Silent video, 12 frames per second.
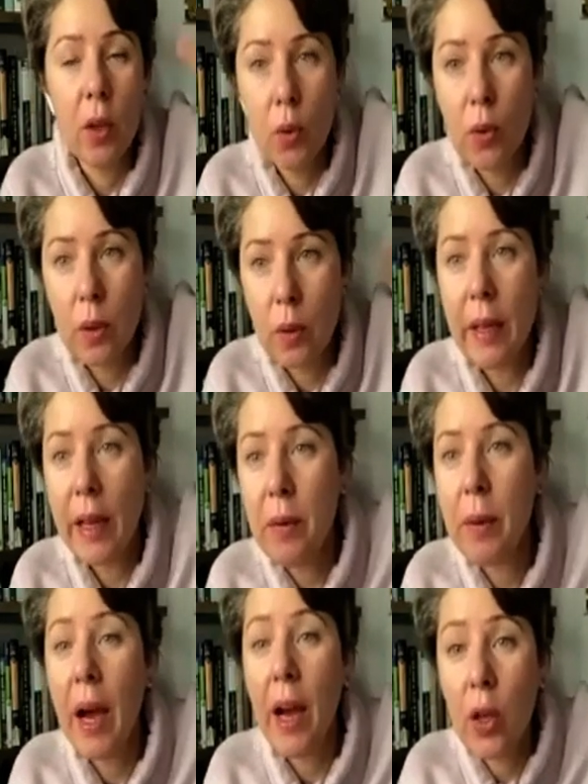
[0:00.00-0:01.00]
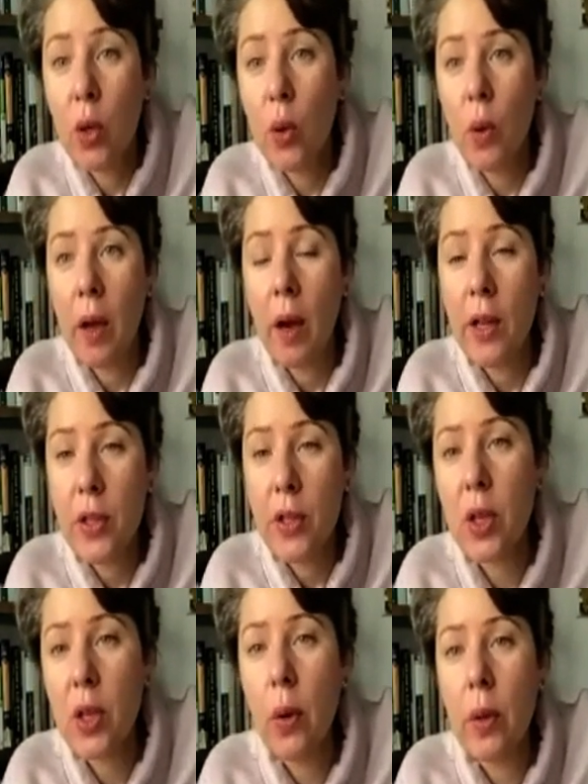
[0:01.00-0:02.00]
go, like, anyway, I go there. I
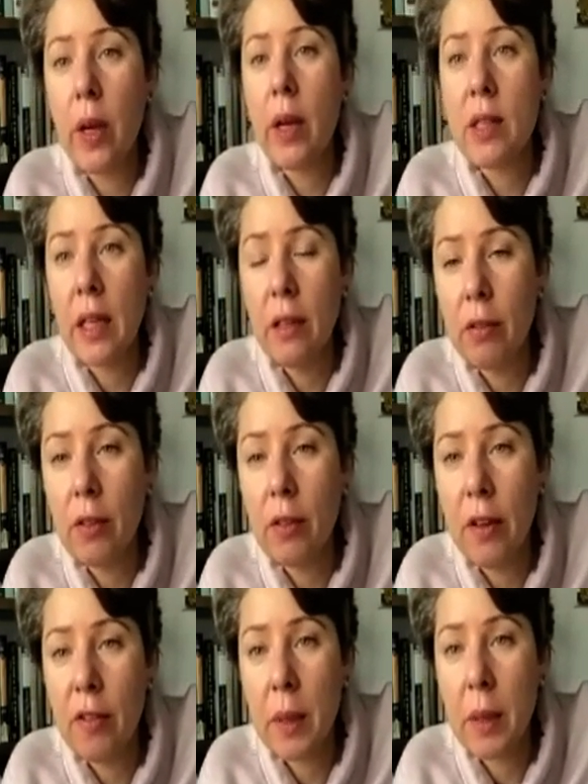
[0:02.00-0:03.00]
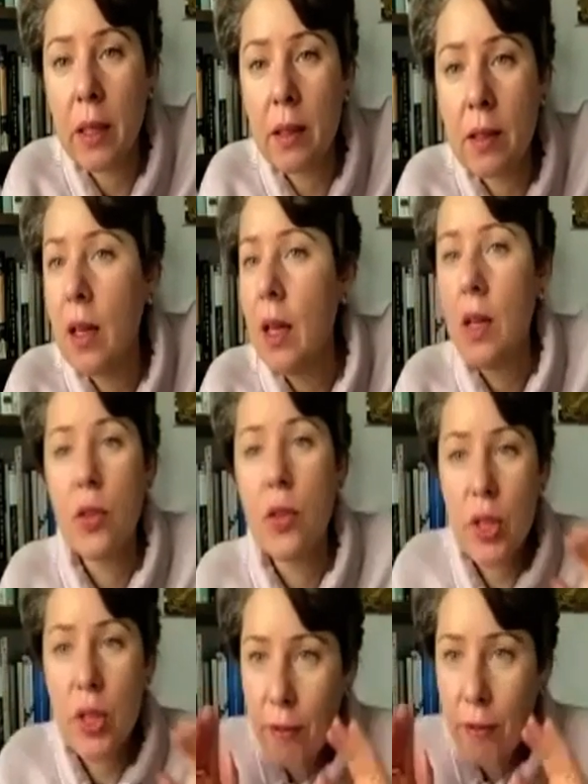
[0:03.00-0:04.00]
just go there, stand for 5 minutes,
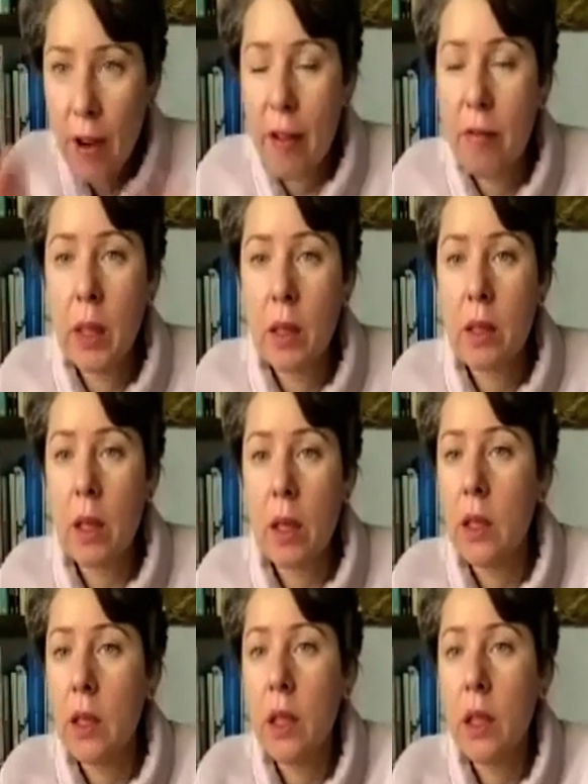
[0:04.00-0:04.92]
just 5 minutes.